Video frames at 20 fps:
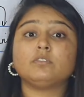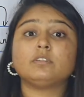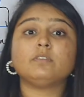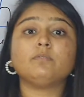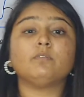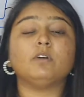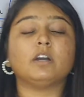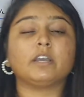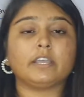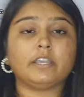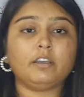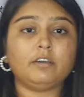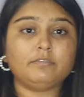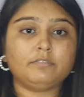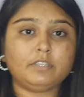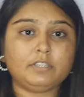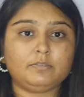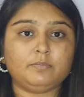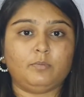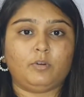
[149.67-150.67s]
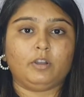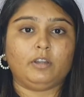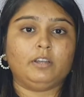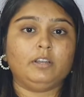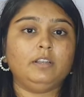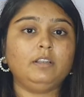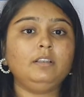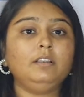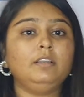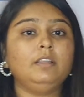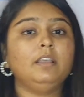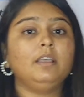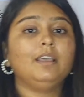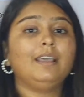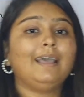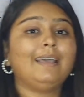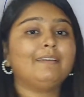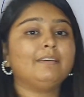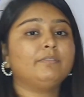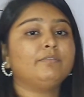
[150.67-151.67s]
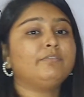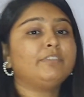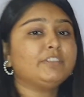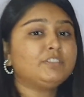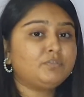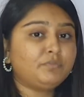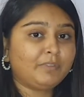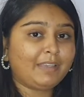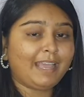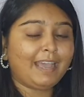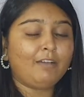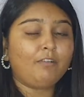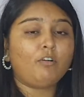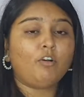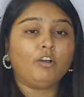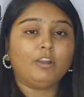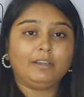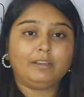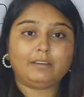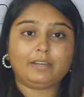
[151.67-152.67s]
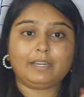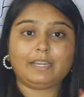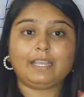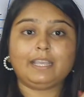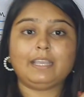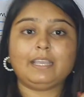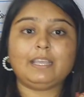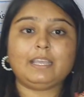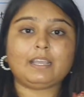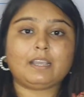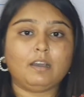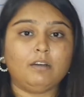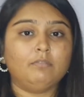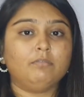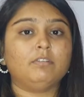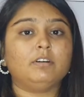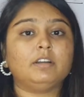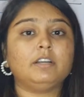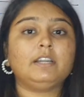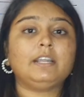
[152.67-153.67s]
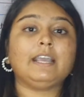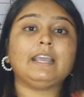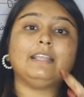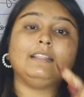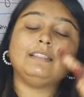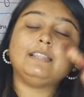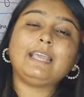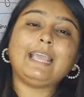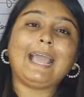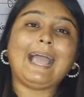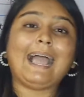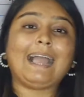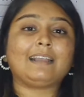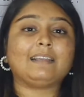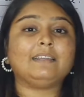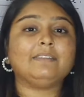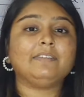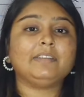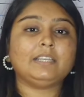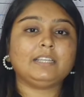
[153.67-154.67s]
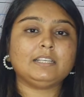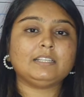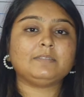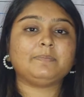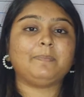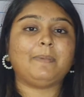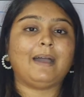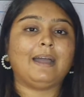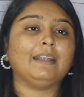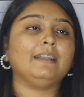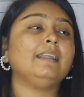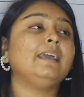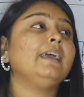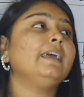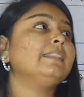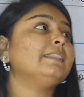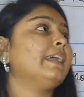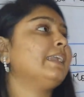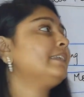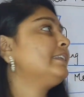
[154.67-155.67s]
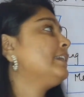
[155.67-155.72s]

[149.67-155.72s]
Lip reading: the working of this model, which we have already covered in the activities part, that